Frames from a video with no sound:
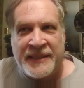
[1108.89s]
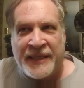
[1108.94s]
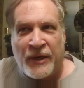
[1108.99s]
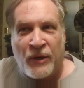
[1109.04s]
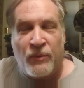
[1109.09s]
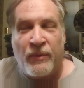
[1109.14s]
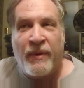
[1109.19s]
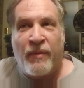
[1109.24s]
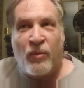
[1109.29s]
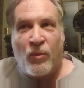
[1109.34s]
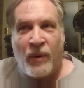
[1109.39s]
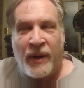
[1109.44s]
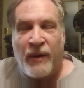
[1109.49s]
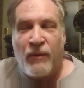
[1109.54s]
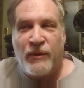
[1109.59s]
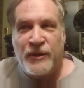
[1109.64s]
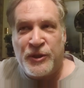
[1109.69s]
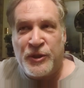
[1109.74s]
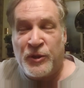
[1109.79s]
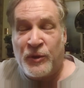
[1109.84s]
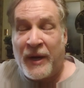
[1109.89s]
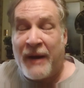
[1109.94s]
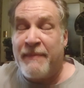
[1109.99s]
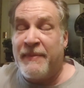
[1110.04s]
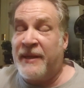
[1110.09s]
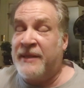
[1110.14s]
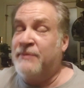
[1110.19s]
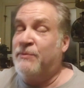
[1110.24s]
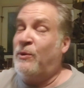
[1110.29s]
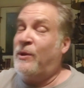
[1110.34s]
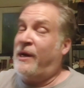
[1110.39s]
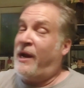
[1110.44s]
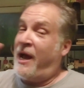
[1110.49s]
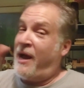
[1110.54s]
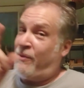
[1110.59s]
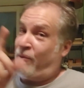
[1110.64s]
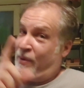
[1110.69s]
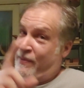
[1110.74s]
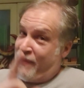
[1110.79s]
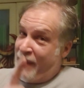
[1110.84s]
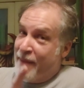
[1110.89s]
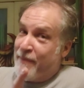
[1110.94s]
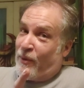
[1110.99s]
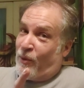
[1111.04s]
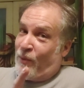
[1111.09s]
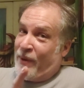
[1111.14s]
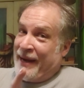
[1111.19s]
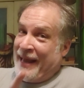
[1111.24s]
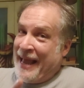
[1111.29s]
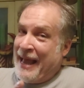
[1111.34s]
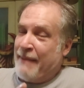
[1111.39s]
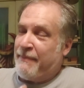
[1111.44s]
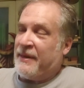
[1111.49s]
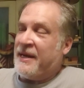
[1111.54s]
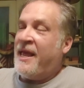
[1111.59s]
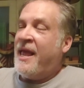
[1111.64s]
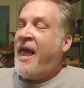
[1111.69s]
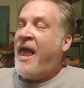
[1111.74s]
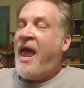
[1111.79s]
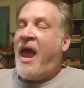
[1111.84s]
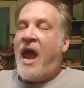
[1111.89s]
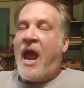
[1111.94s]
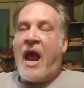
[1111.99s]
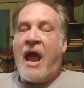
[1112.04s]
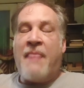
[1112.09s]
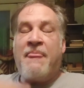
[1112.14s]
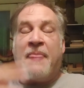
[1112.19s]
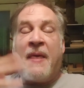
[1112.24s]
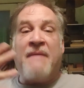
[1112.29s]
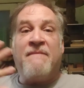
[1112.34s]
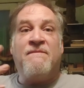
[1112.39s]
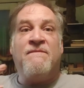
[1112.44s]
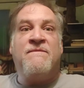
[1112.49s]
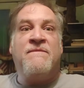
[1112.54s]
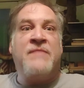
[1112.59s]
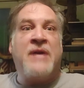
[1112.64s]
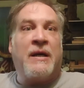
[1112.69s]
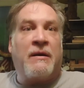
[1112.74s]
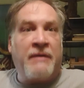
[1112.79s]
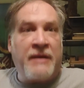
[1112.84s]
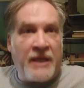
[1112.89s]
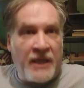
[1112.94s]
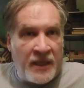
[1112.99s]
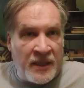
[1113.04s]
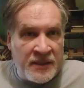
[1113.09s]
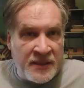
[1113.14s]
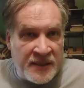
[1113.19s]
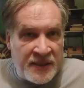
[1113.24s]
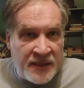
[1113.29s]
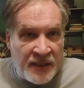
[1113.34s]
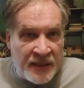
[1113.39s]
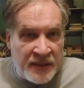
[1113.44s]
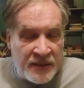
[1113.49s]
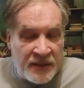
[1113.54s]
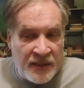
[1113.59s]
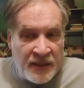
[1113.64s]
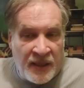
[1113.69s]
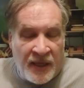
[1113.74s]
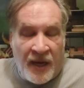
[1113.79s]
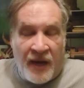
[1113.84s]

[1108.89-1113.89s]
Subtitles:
I don't remember what it was she grabbed, because what I remember what happened at that very instant,